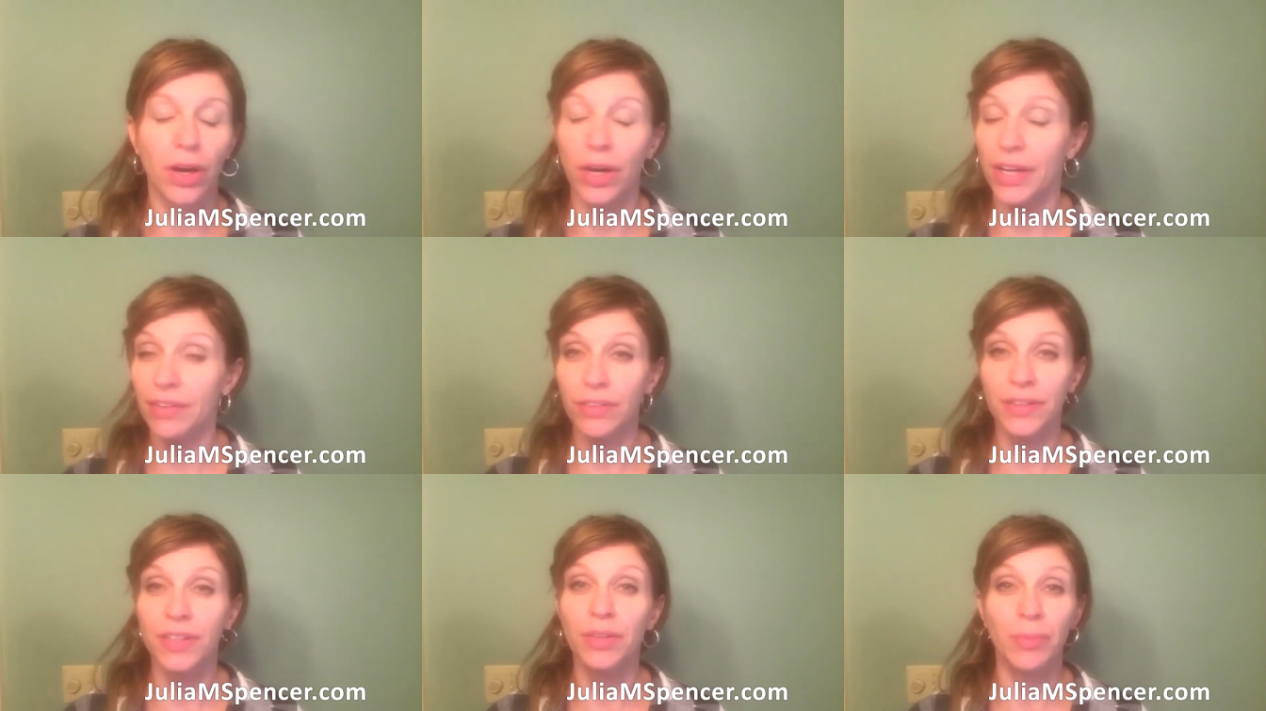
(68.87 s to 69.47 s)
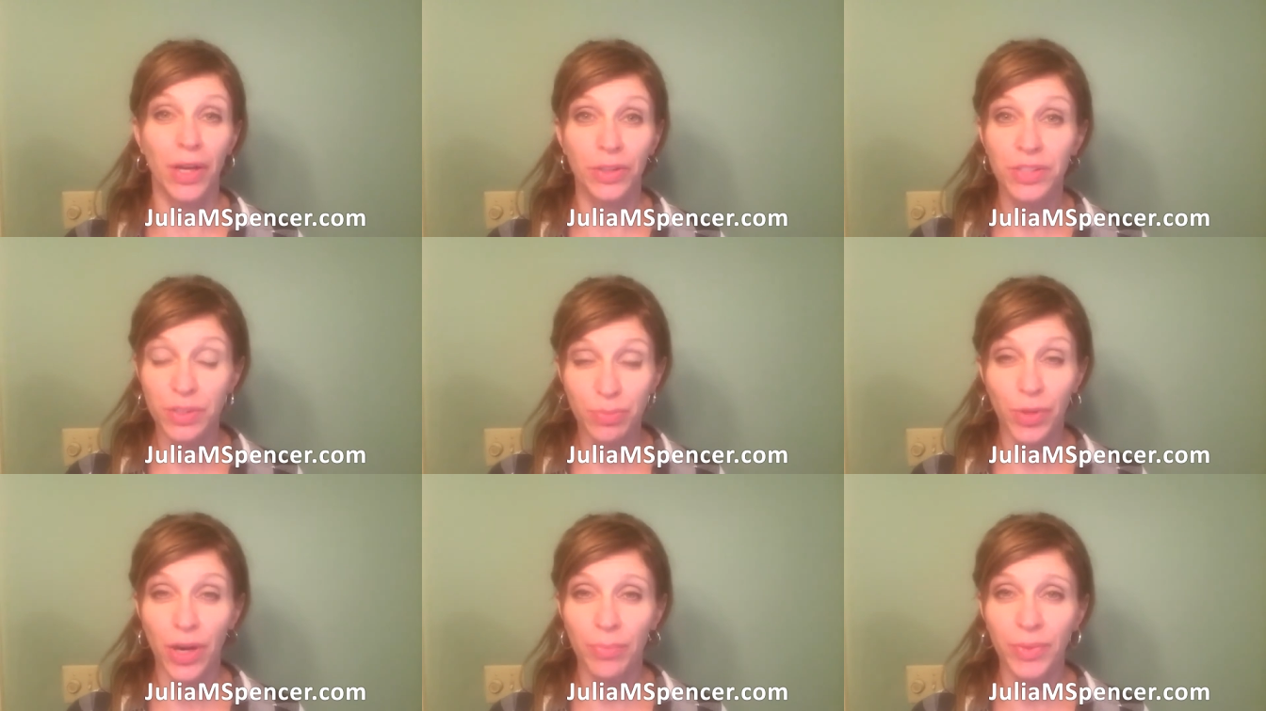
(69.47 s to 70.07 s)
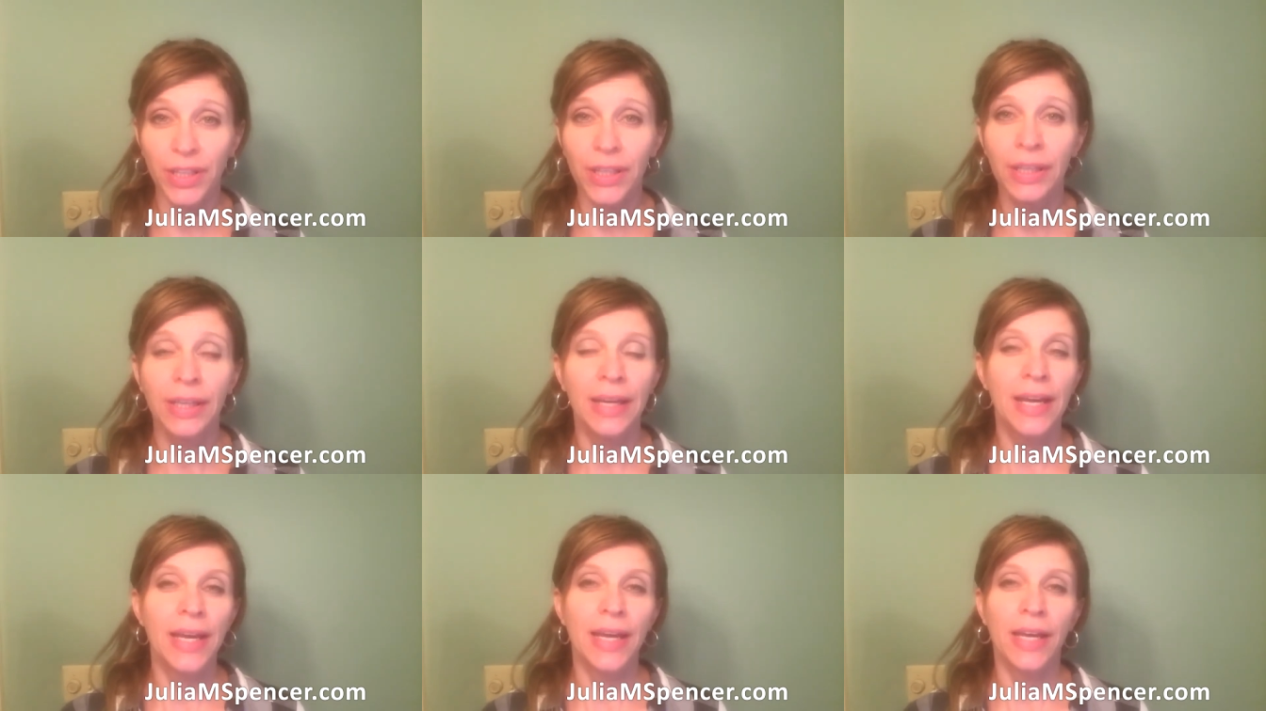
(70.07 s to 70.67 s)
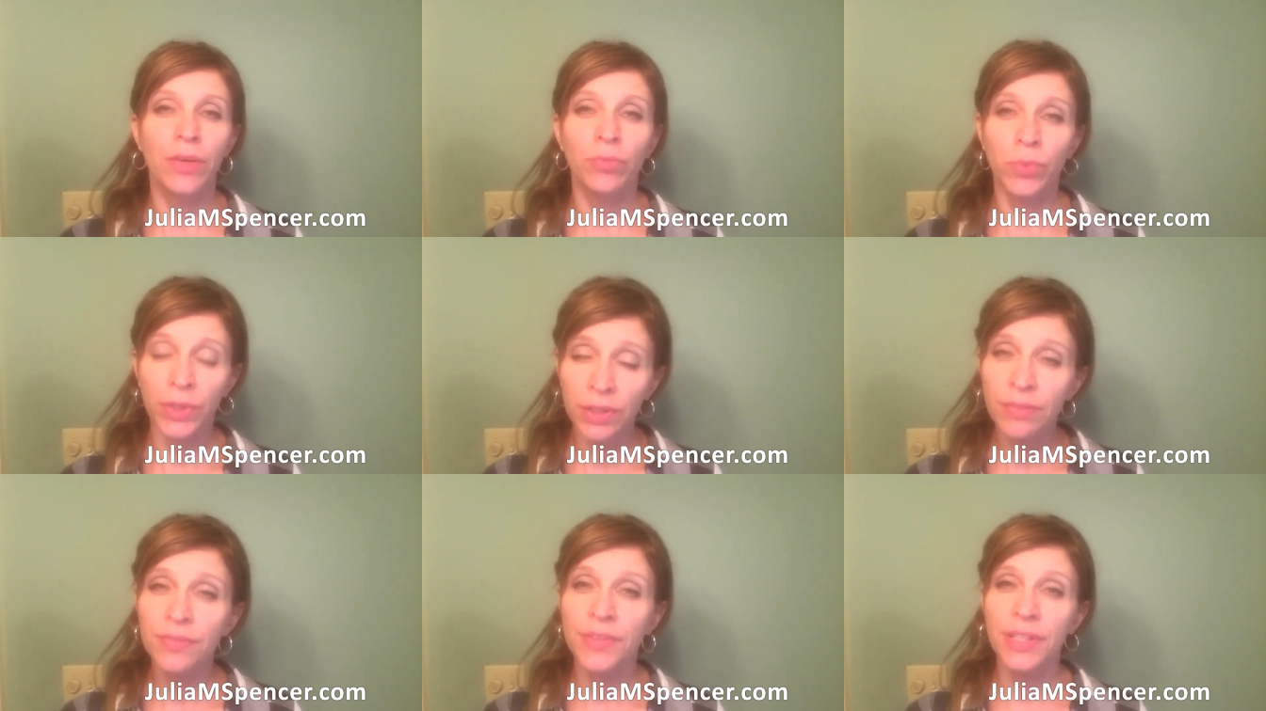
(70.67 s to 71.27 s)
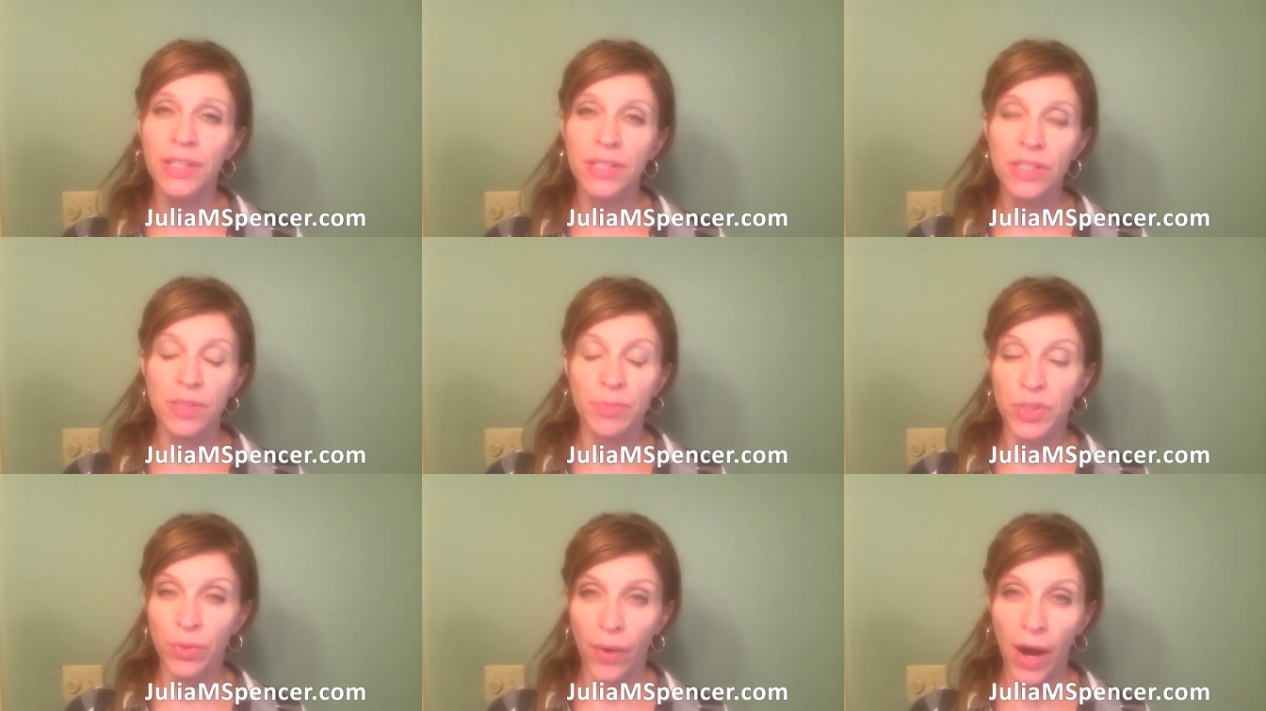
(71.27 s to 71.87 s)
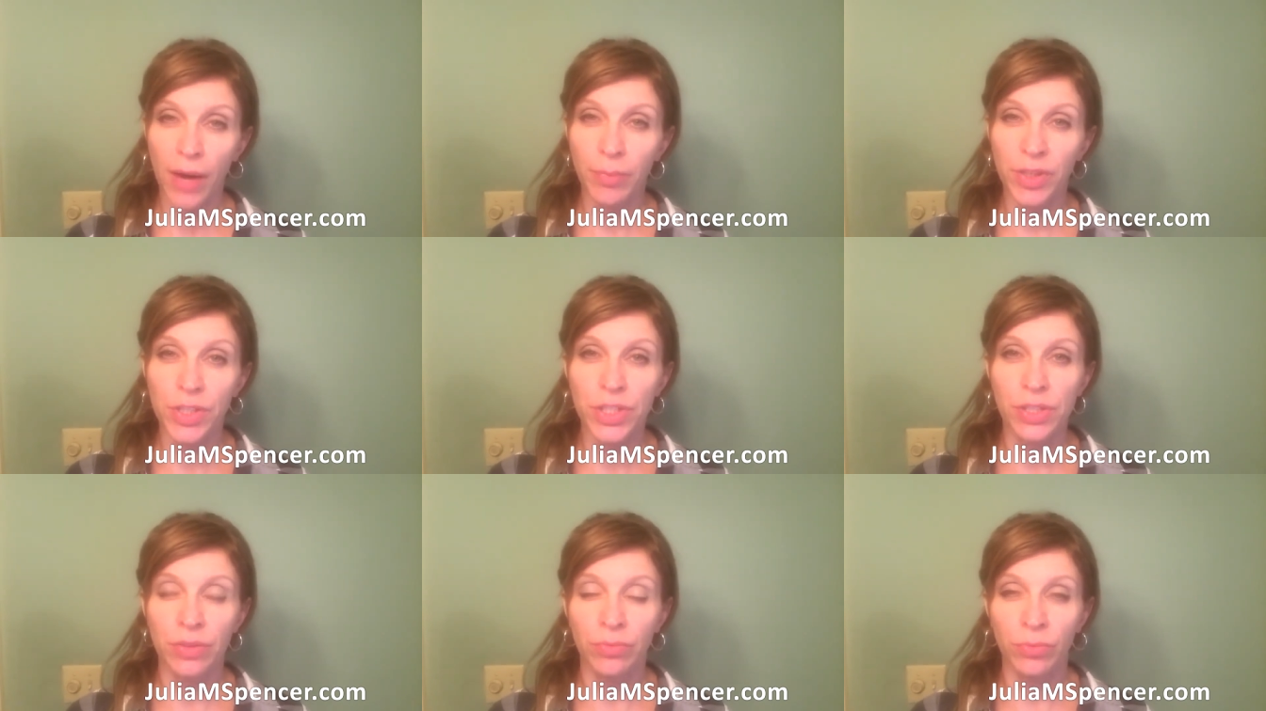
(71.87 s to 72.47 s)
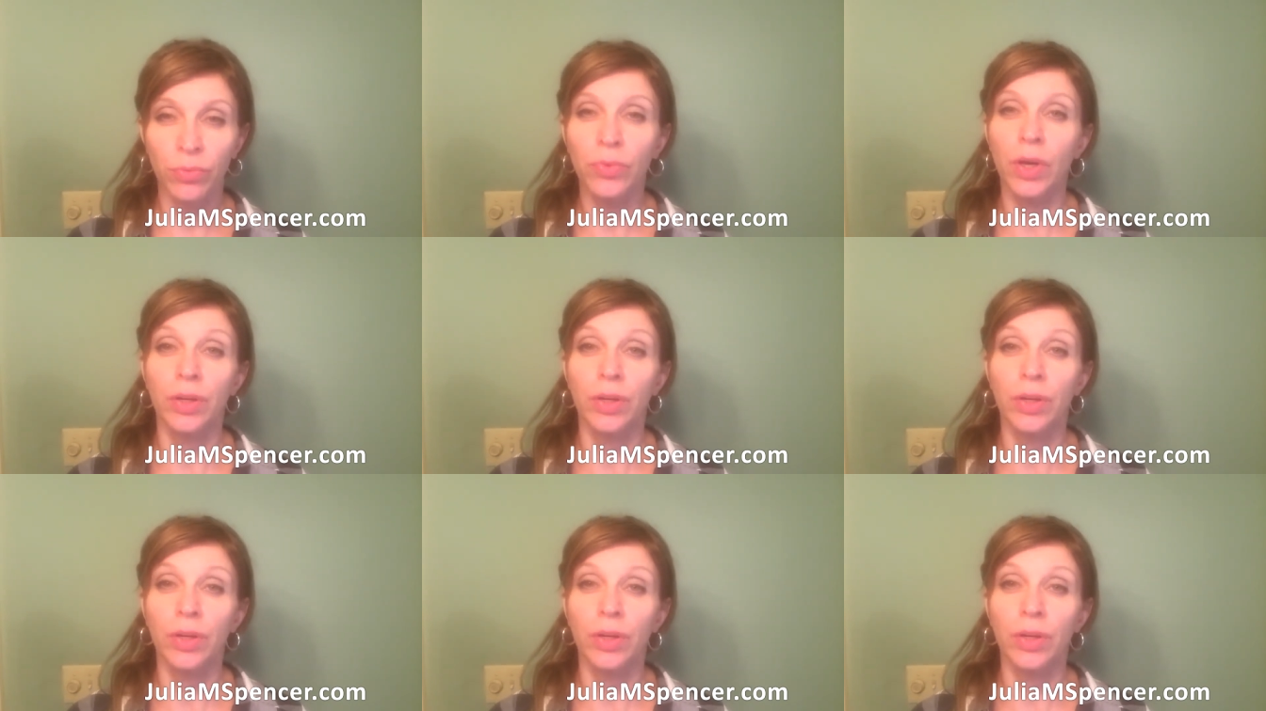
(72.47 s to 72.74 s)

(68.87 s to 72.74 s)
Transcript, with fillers: everything about this property and one of the subscribers and,